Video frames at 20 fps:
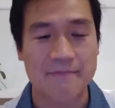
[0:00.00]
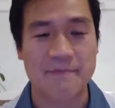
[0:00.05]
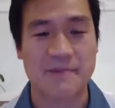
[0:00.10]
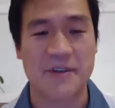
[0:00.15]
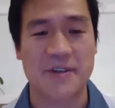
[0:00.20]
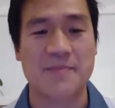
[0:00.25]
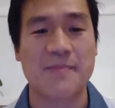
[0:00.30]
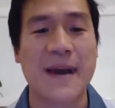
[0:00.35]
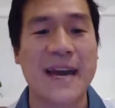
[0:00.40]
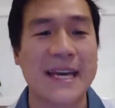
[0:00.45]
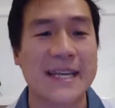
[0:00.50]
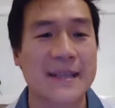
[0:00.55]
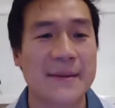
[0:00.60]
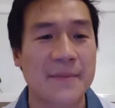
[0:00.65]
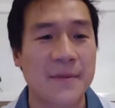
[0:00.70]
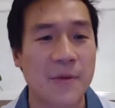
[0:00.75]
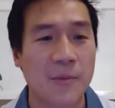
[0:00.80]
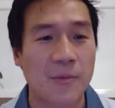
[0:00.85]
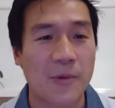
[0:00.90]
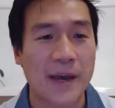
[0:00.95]
just make
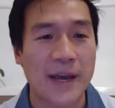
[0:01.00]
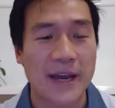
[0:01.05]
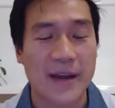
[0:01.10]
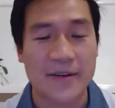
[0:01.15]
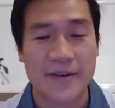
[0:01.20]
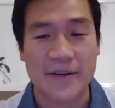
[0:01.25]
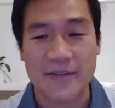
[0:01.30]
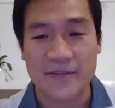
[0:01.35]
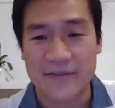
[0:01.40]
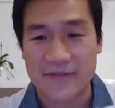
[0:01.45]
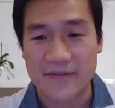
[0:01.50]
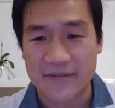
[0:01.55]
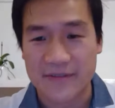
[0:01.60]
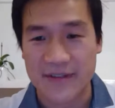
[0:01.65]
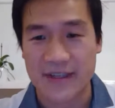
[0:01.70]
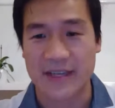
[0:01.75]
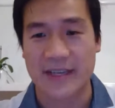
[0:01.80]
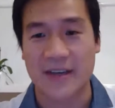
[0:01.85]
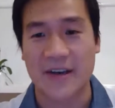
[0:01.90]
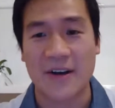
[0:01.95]
them aware of
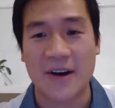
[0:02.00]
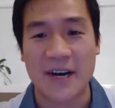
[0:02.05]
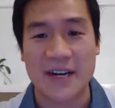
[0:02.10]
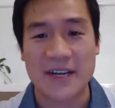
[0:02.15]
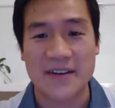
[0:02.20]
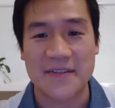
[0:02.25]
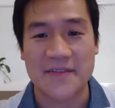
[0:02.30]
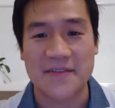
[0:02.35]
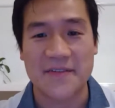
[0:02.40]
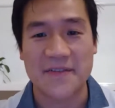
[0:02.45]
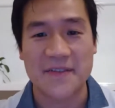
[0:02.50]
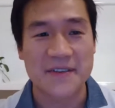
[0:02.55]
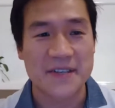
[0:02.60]
the kind of